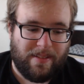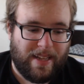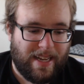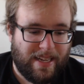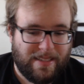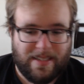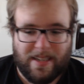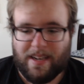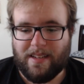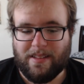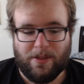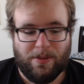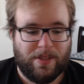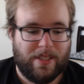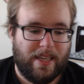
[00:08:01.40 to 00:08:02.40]
than that,
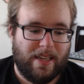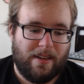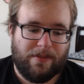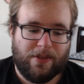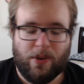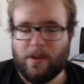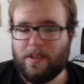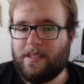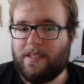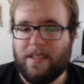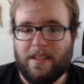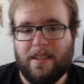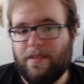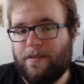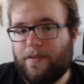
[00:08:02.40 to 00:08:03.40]
Luciana, of course,
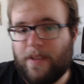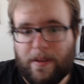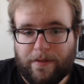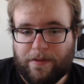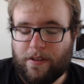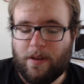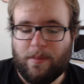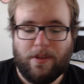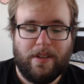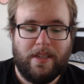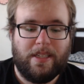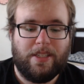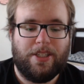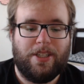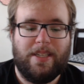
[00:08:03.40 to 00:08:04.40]
still in the
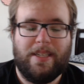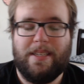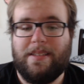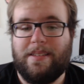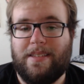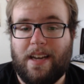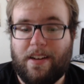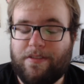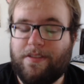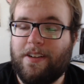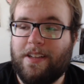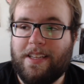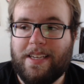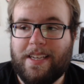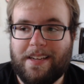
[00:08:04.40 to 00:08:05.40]
infirmary. She is
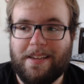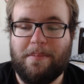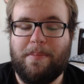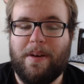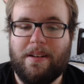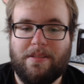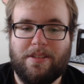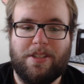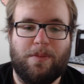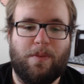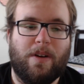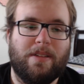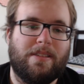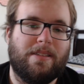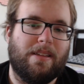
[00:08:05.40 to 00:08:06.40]
definitely getting better. She
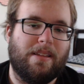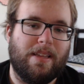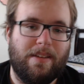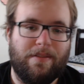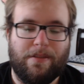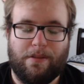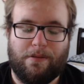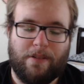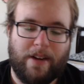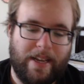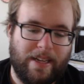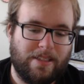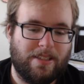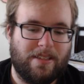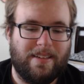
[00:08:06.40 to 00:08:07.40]
wants to leave the
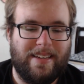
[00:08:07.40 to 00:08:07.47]
ranch.